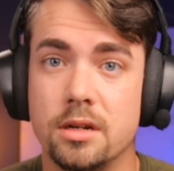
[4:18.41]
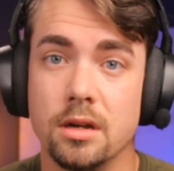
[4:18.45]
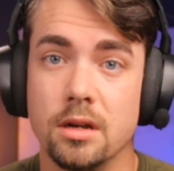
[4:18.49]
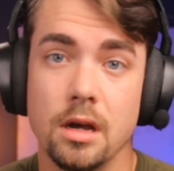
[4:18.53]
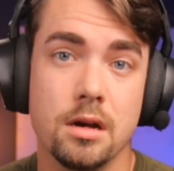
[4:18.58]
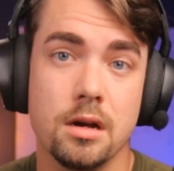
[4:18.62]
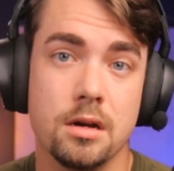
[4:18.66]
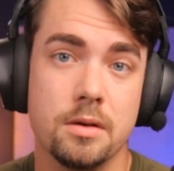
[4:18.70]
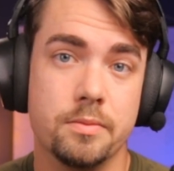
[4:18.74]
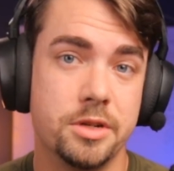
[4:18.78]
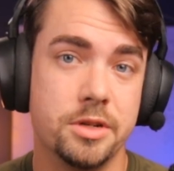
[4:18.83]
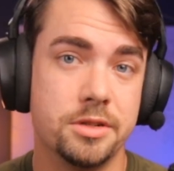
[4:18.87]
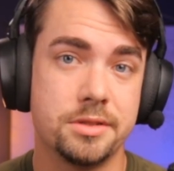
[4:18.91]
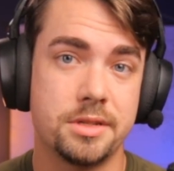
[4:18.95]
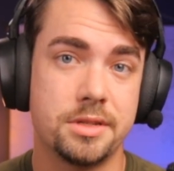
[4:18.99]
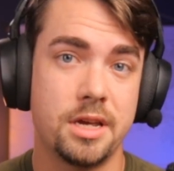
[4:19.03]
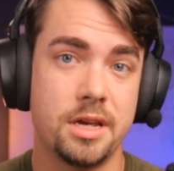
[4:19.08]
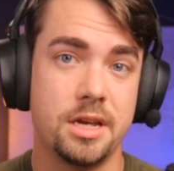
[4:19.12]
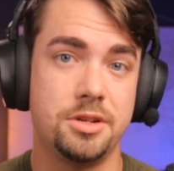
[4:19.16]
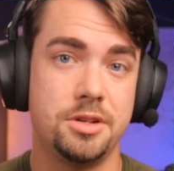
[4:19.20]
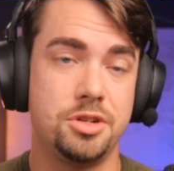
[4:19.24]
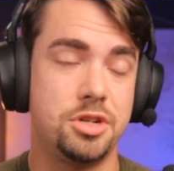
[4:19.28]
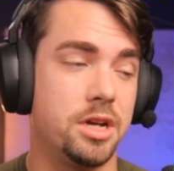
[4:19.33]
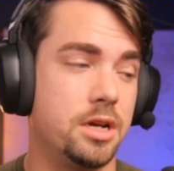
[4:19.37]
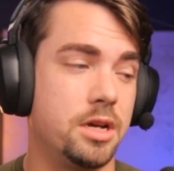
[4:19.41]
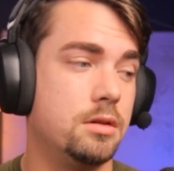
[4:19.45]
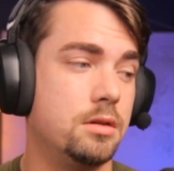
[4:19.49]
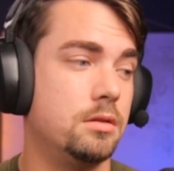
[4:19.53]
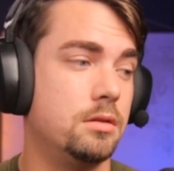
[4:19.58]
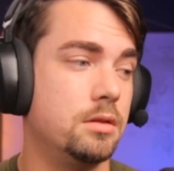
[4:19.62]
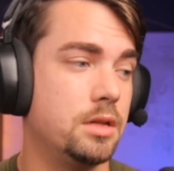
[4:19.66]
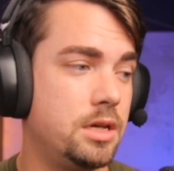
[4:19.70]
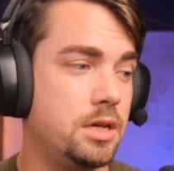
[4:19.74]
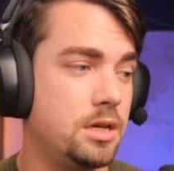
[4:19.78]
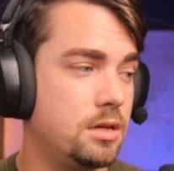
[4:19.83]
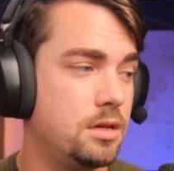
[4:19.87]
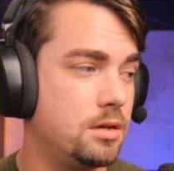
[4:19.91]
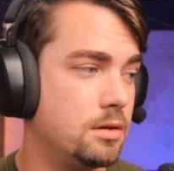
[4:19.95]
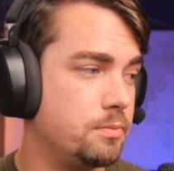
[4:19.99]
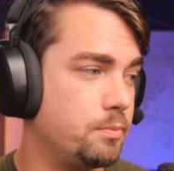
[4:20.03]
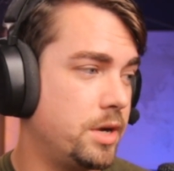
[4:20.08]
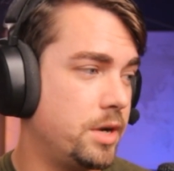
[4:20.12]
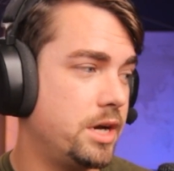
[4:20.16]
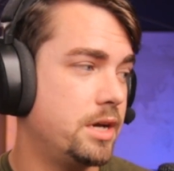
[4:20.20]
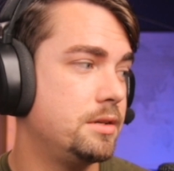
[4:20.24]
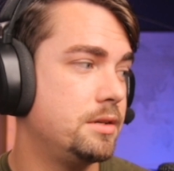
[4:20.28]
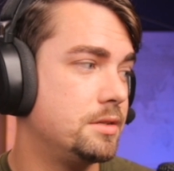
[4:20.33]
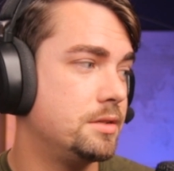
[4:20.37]
Um, there's a channel in
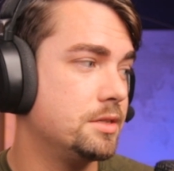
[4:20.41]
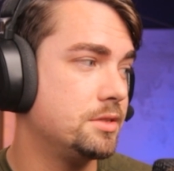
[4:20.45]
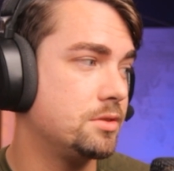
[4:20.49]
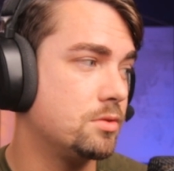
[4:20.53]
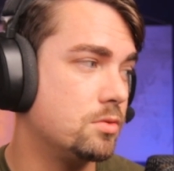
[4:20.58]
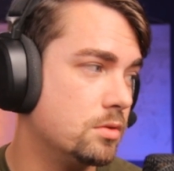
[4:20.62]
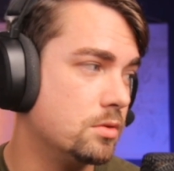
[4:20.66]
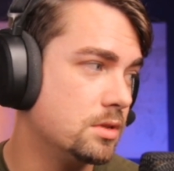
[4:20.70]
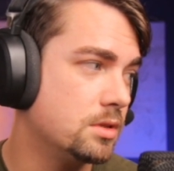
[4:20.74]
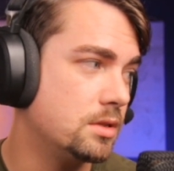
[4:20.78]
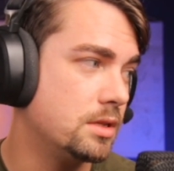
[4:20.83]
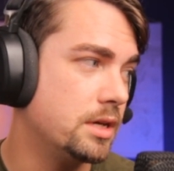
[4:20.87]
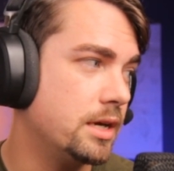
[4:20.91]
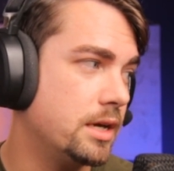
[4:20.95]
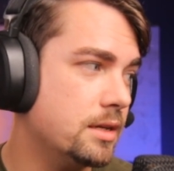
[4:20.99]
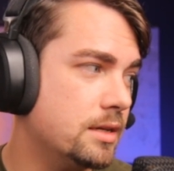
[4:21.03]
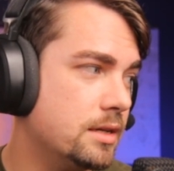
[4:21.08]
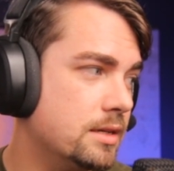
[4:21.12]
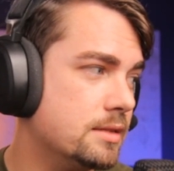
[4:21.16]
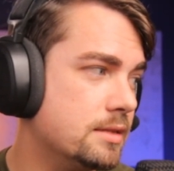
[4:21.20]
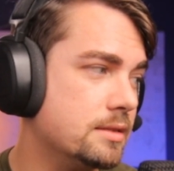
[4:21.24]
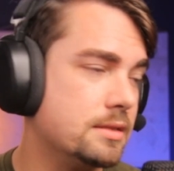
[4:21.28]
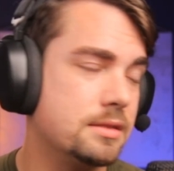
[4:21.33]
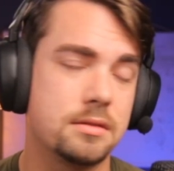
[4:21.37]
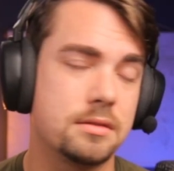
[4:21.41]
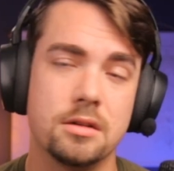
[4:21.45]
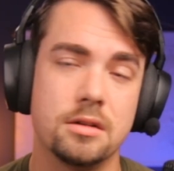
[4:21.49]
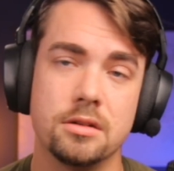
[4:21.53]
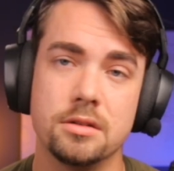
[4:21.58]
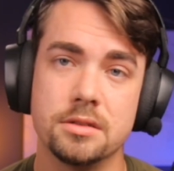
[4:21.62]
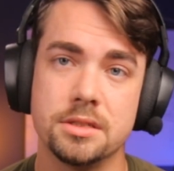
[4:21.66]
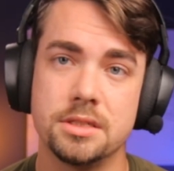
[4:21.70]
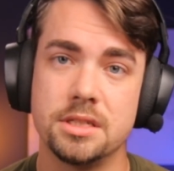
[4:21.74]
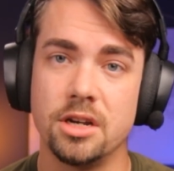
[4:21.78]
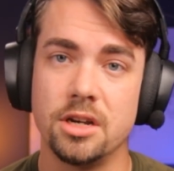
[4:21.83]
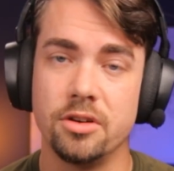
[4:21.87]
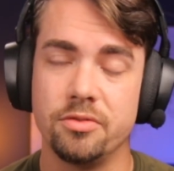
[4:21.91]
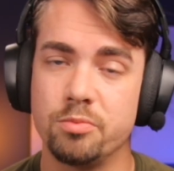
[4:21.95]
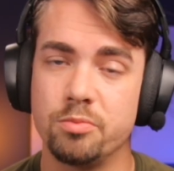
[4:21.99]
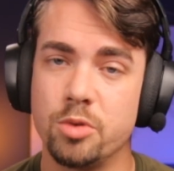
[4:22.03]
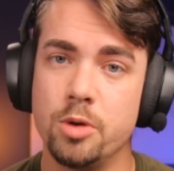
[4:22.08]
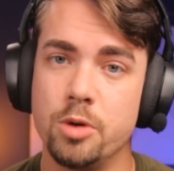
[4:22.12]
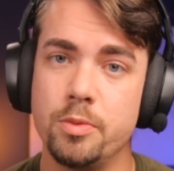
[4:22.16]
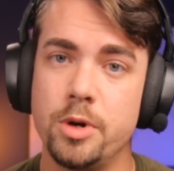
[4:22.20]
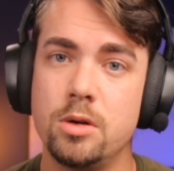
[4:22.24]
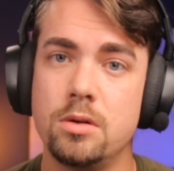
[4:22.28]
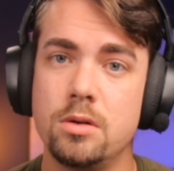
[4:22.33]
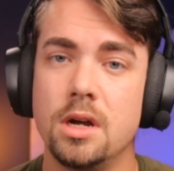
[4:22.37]
my Discord that is called Self
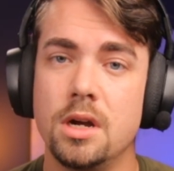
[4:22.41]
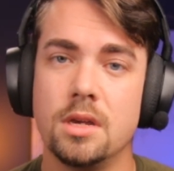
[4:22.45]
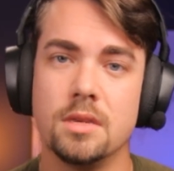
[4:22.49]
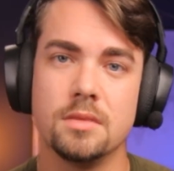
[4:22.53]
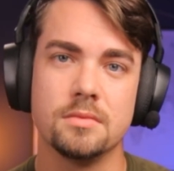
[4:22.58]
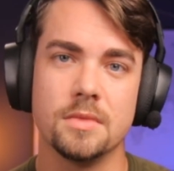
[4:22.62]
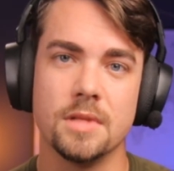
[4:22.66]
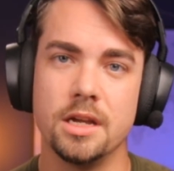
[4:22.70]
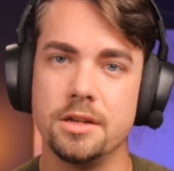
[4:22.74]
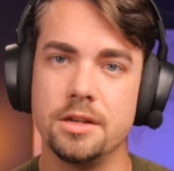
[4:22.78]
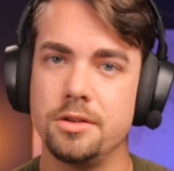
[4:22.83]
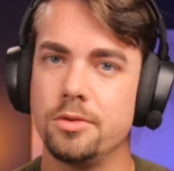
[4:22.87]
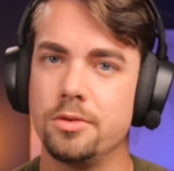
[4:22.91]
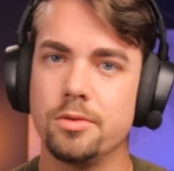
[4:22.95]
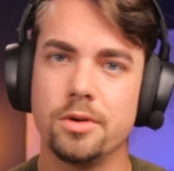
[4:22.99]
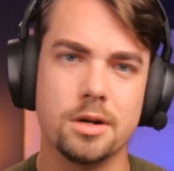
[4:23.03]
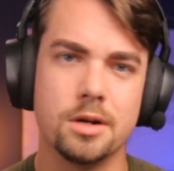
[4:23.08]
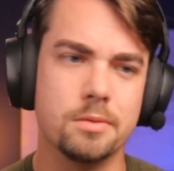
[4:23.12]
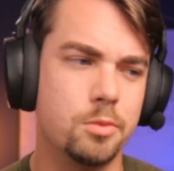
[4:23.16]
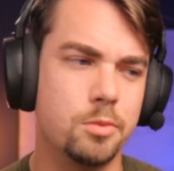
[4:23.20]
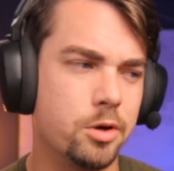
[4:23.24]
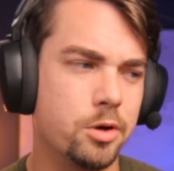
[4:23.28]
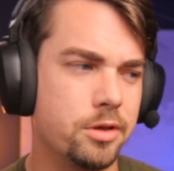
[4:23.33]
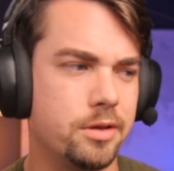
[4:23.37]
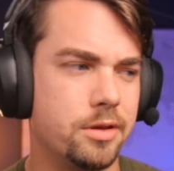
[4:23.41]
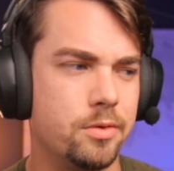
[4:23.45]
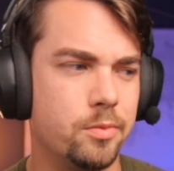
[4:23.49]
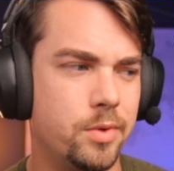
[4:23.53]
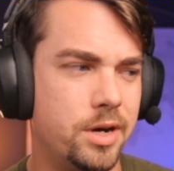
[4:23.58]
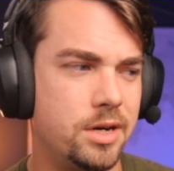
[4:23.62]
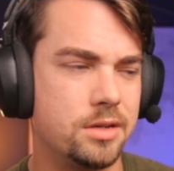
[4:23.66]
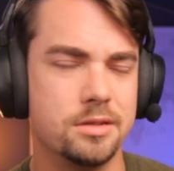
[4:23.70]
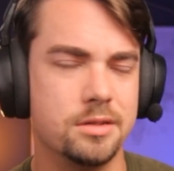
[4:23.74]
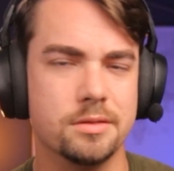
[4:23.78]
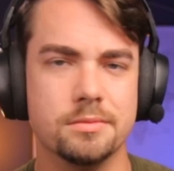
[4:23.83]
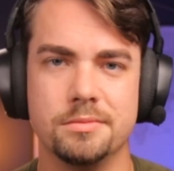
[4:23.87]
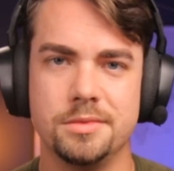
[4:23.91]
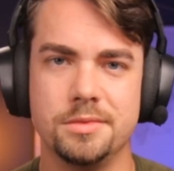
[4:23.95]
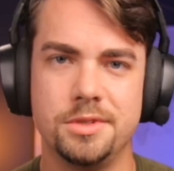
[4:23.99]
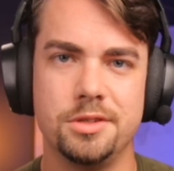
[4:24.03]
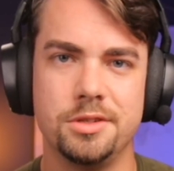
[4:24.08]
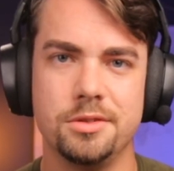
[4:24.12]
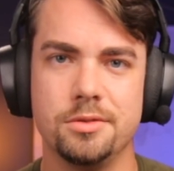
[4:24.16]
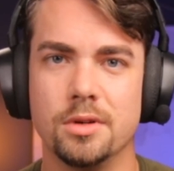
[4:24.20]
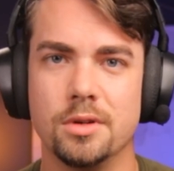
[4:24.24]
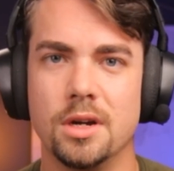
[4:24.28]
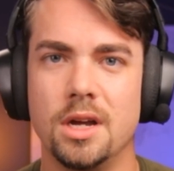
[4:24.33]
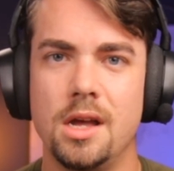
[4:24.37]
Promo, and you are more than welcome
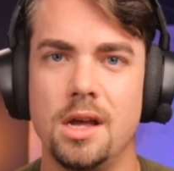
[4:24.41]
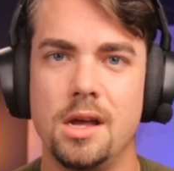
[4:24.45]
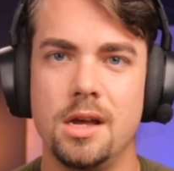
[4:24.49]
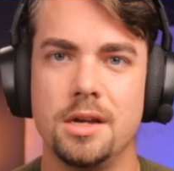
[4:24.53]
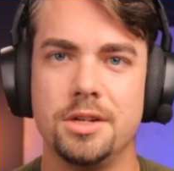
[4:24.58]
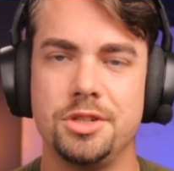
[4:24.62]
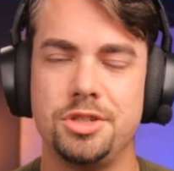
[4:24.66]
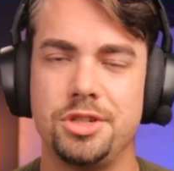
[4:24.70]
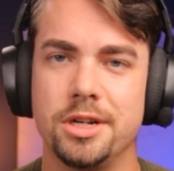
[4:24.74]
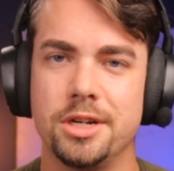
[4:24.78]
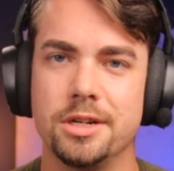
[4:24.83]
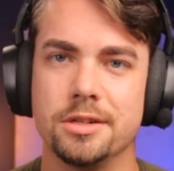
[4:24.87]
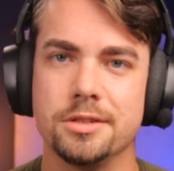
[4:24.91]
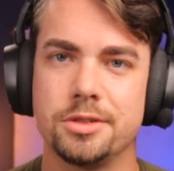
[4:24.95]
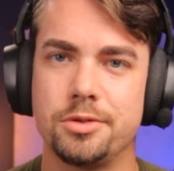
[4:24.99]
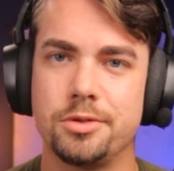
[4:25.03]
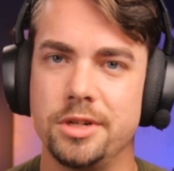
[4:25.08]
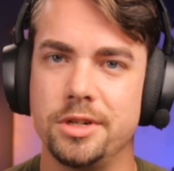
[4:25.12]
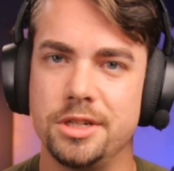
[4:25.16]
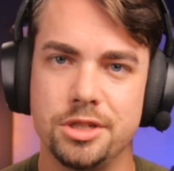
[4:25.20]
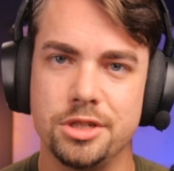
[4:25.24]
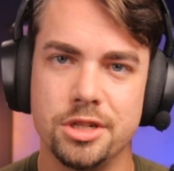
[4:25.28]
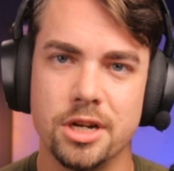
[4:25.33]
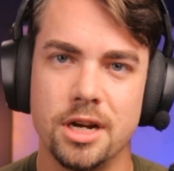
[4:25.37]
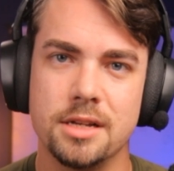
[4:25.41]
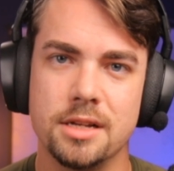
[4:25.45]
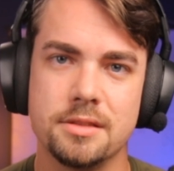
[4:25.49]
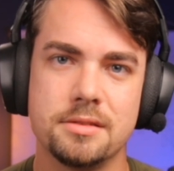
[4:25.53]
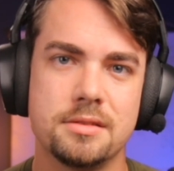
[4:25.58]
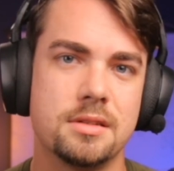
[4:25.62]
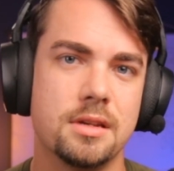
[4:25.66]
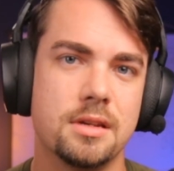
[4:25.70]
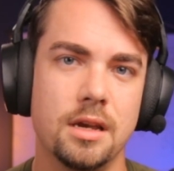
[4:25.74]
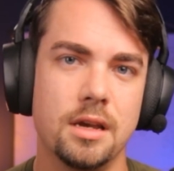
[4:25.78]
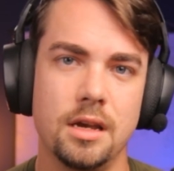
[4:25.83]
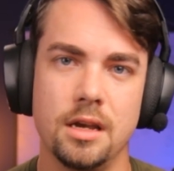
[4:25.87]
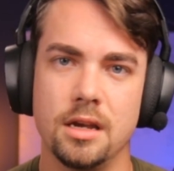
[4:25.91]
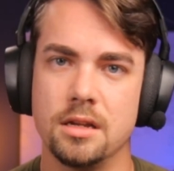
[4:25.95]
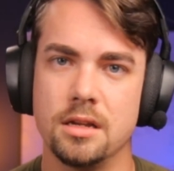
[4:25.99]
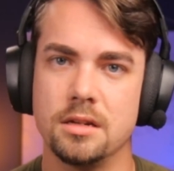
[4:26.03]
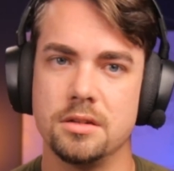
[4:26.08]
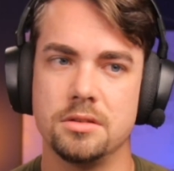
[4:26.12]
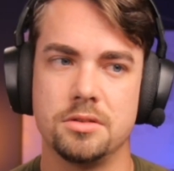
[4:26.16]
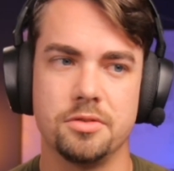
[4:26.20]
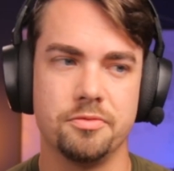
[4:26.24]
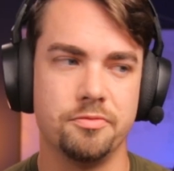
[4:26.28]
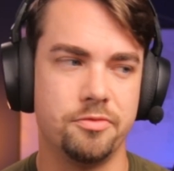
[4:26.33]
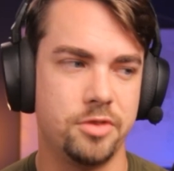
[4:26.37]
to share screenshots and
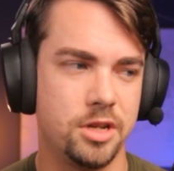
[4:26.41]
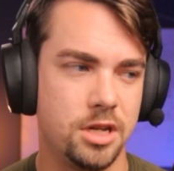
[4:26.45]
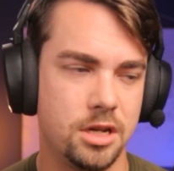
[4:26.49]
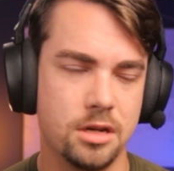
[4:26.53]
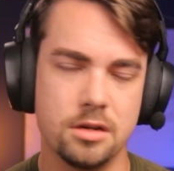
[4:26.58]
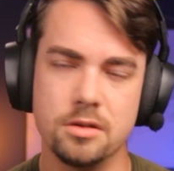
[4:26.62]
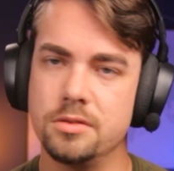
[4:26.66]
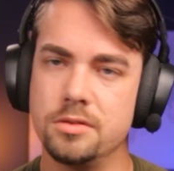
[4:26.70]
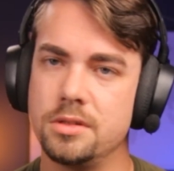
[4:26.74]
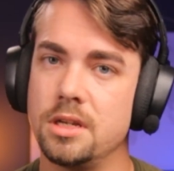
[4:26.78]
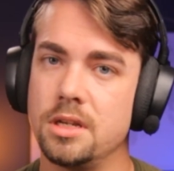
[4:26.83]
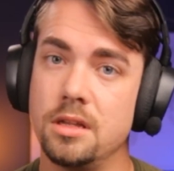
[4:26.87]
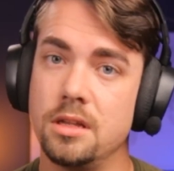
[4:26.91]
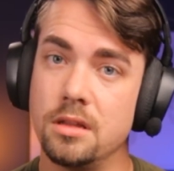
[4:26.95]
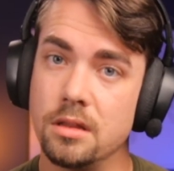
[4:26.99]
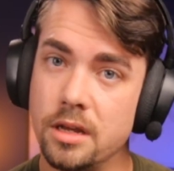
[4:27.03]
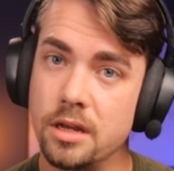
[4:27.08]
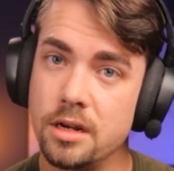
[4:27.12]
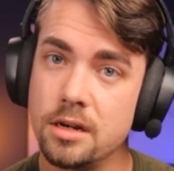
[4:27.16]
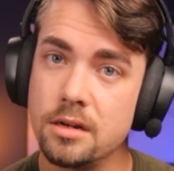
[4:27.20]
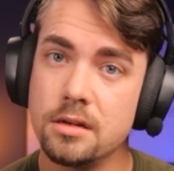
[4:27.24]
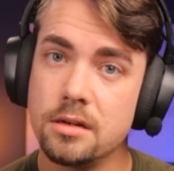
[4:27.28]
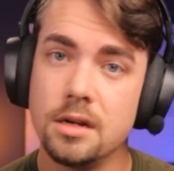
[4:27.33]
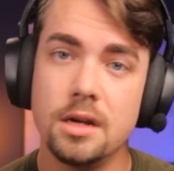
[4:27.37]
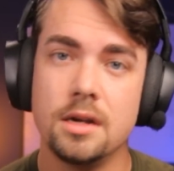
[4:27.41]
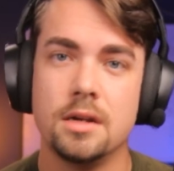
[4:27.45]
videos in there.